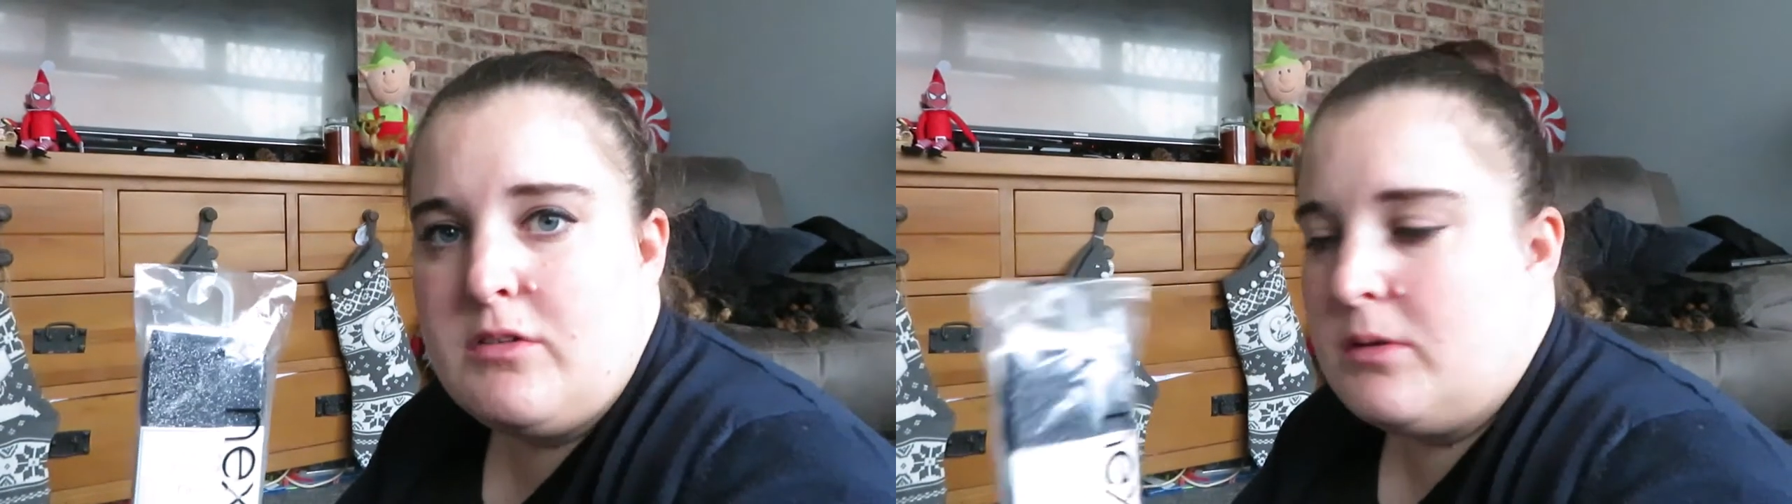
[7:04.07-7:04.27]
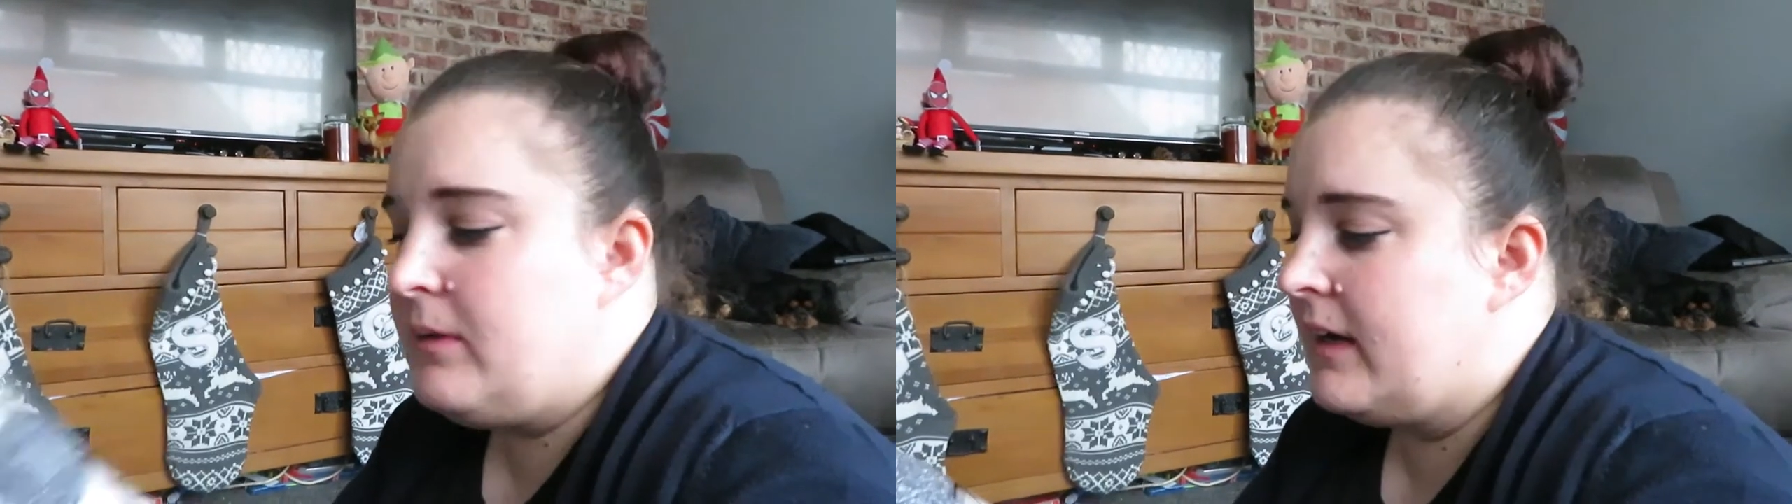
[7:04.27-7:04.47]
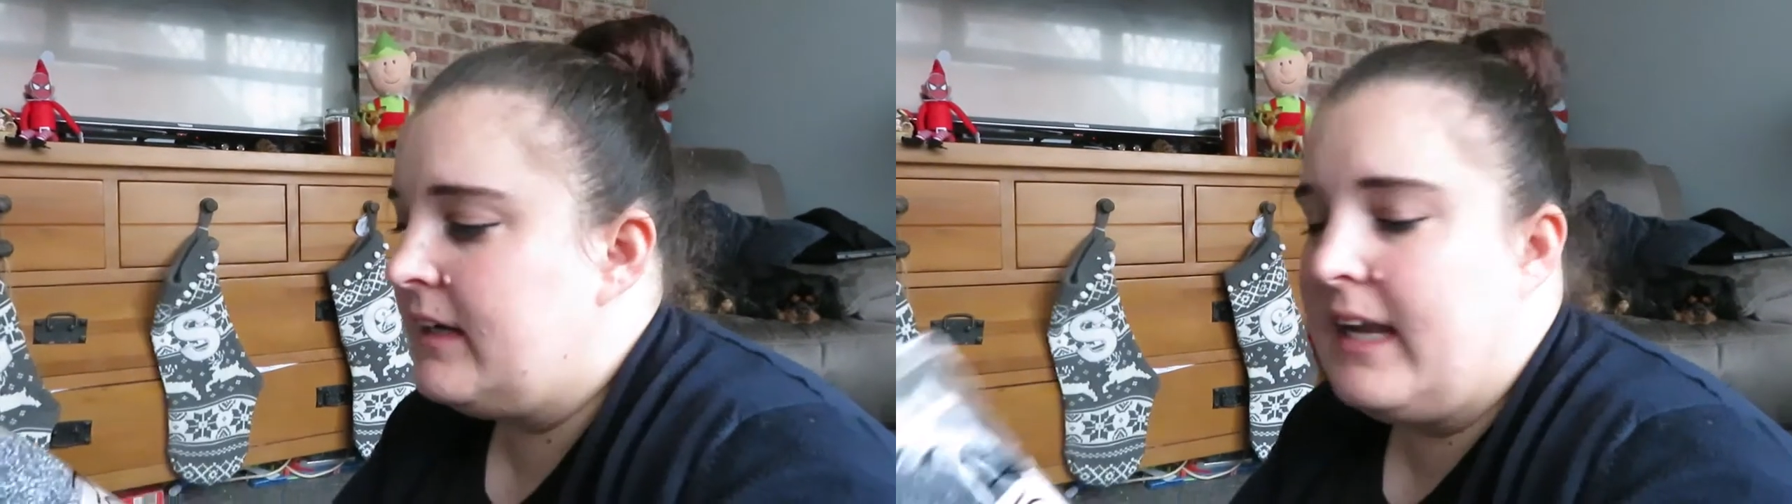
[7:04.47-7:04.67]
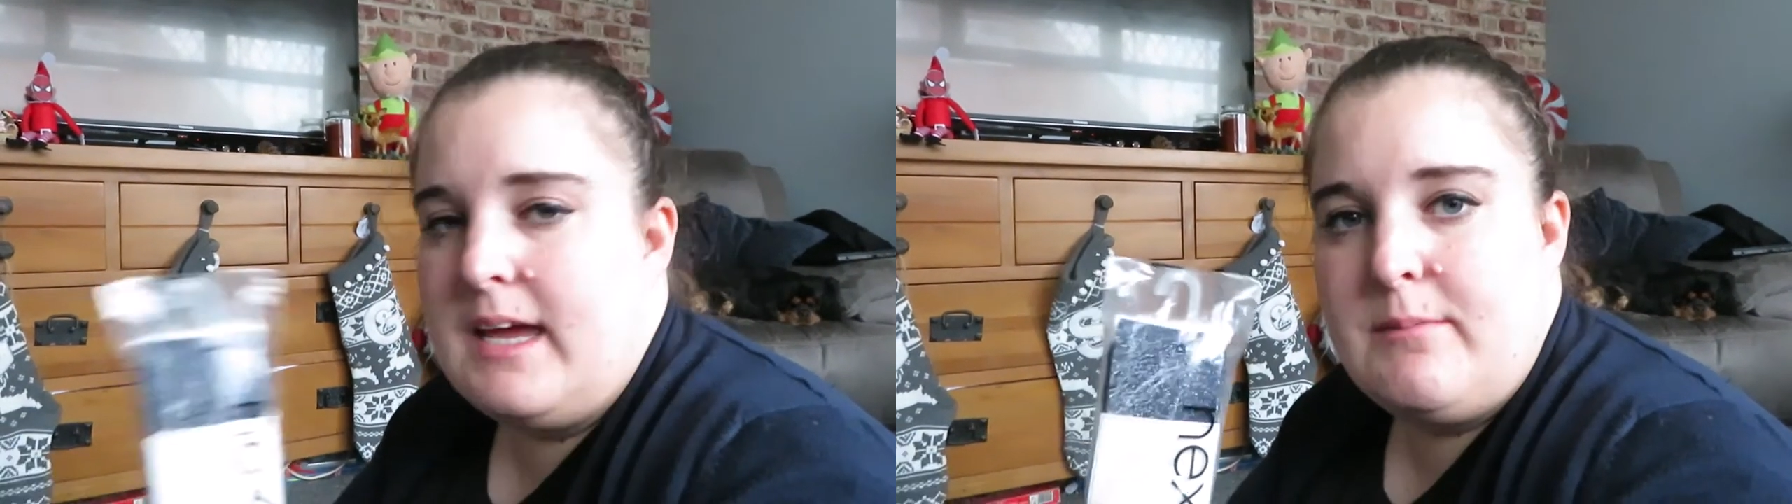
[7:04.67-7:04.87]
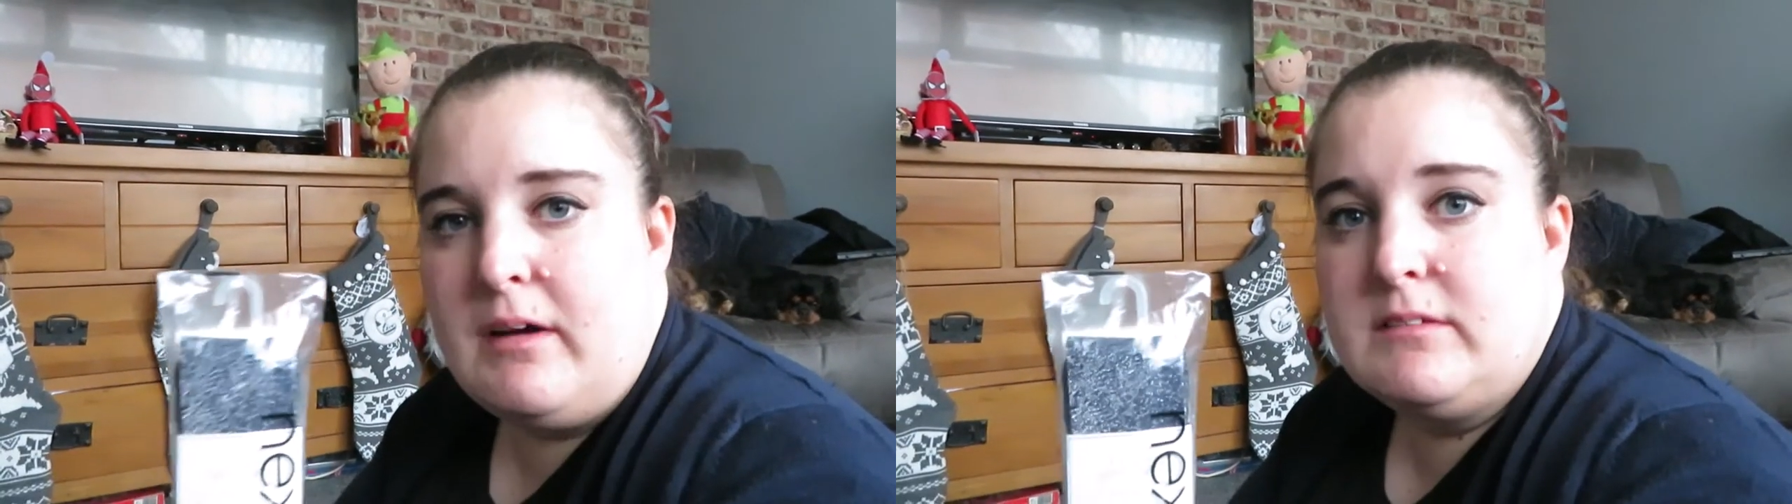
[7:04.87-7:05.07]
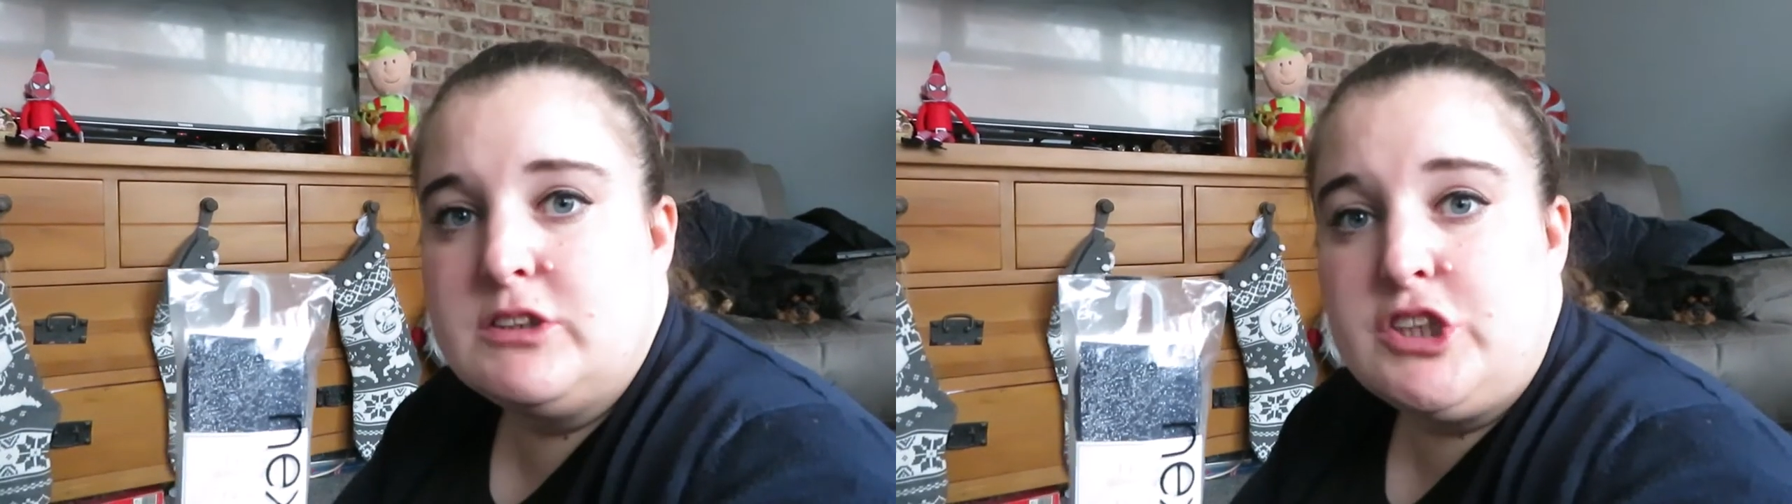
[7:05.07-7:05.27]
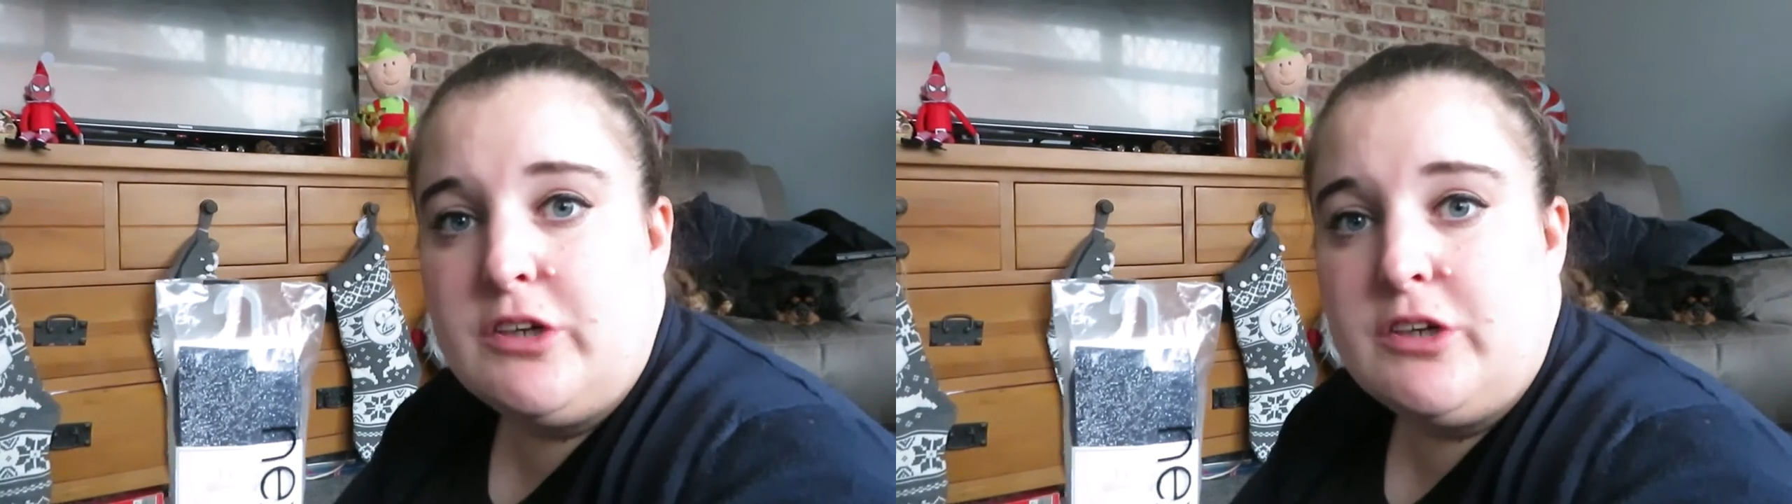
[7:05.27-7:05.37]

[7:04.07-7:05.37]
so I'm now going to lay them out and show